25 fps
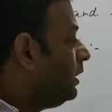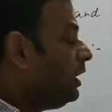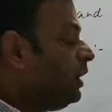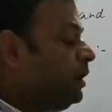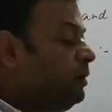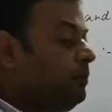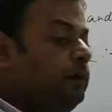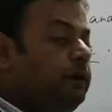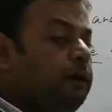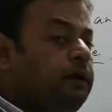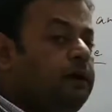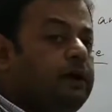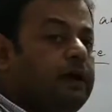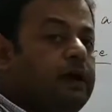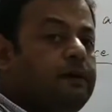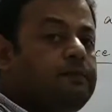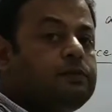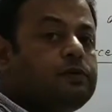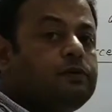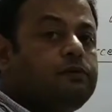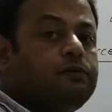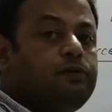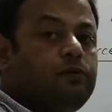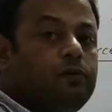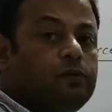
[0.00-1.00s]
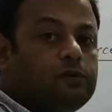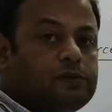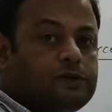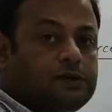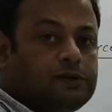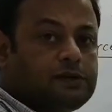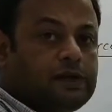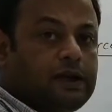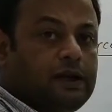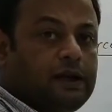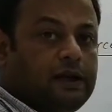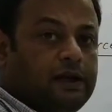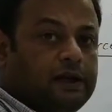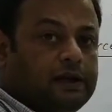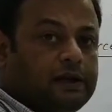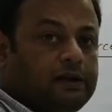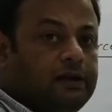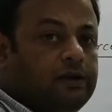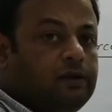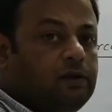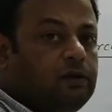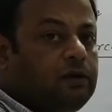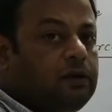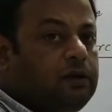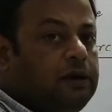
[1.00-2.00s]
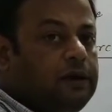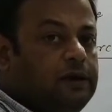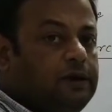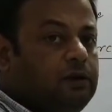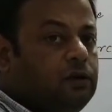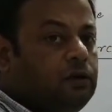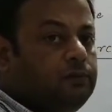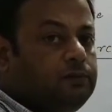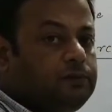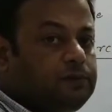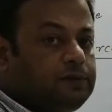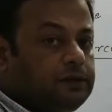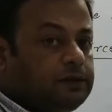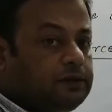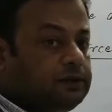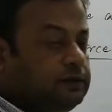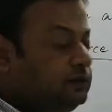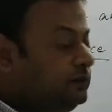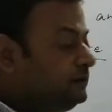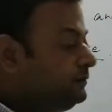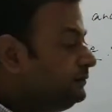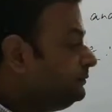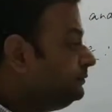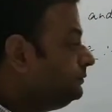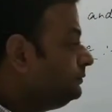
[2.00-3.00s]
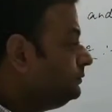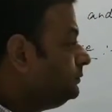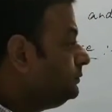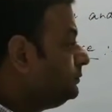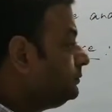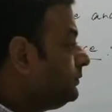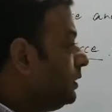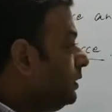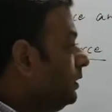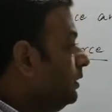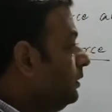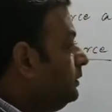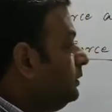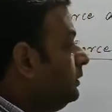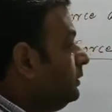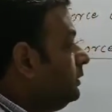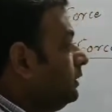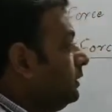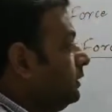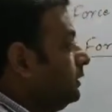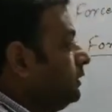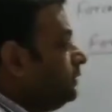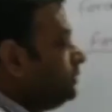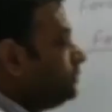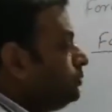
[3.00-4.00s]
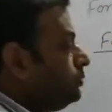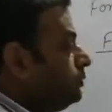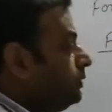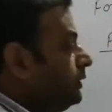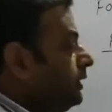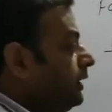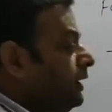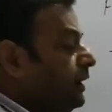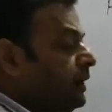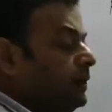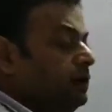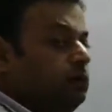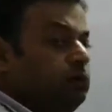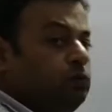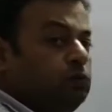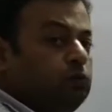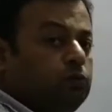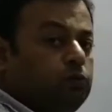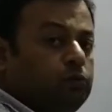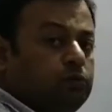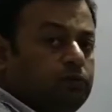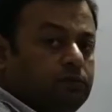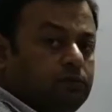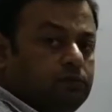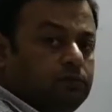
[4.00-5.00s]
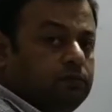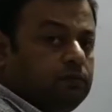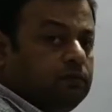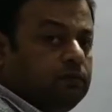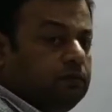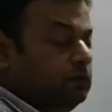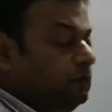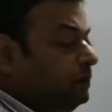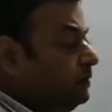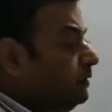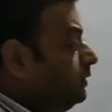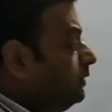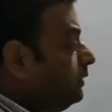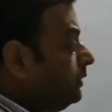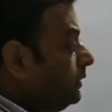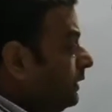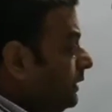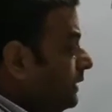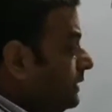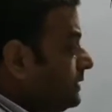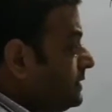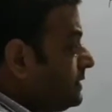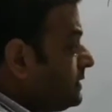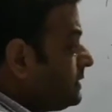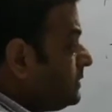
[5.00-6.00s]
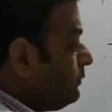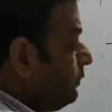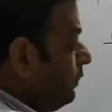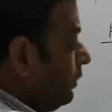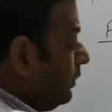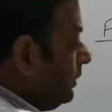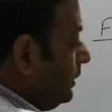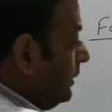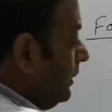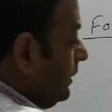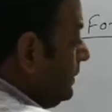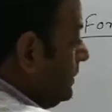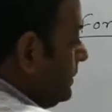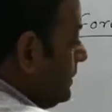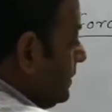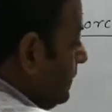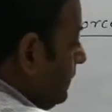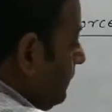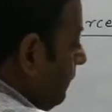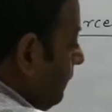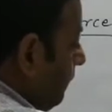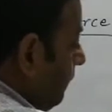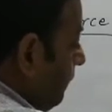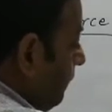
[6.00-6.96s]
how many types of forces are acting on any object? So there are two cases for this.